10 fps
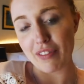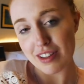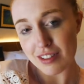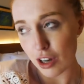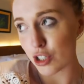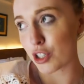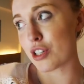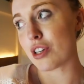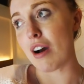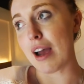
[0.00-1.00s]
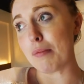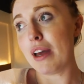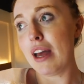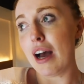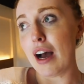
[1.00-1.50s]
We've had such a good time.
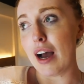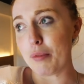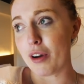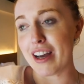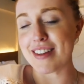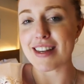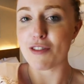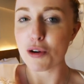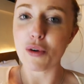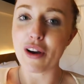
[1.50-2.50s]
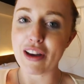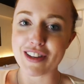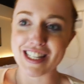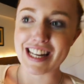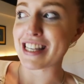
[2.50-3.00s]
Guys, if you're
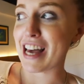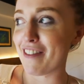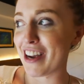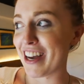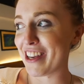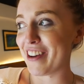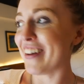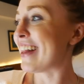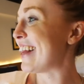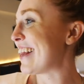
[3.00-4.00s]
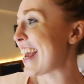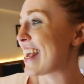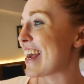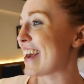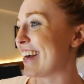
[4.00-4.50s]
visiting this area,
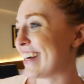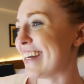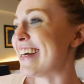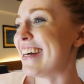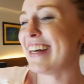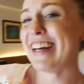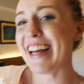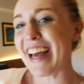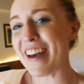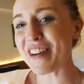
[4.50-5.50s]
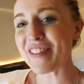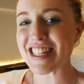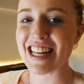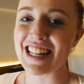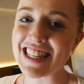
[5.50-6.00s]
thank you. If you're
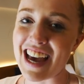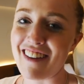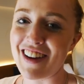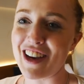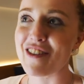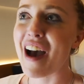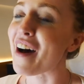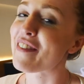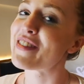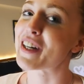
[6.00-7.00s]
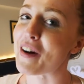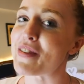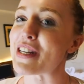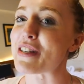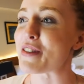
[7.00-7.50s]
visiting this area, you have to
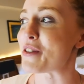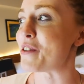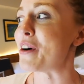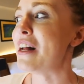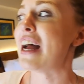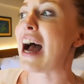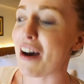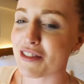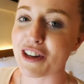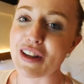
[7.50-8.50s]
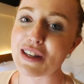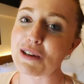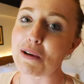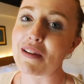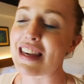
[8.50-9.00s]
come to this resort, have to do this
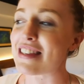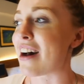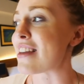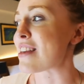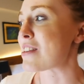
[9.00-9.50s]
tour with these guys.